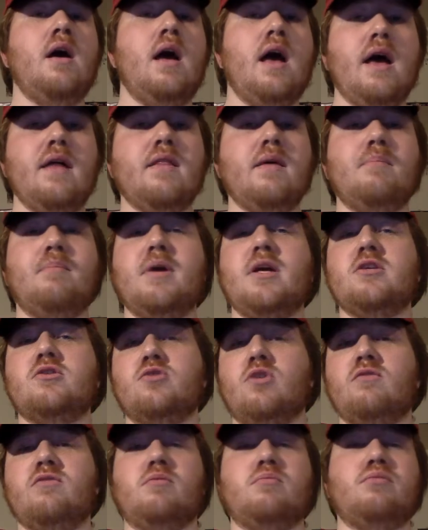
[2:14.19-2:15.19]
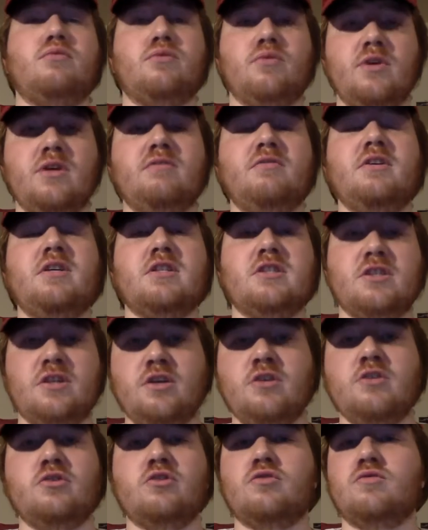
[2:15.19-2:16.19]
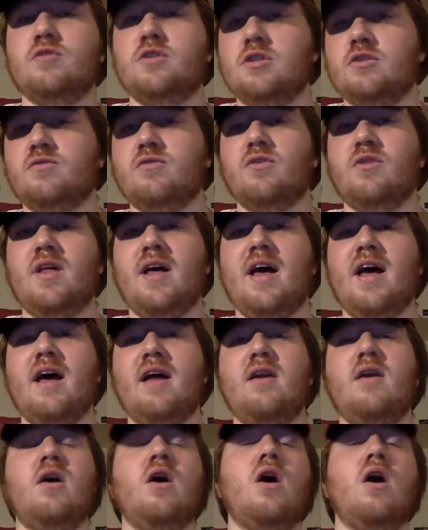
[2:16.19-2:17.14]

And then based off of previous injuries for that,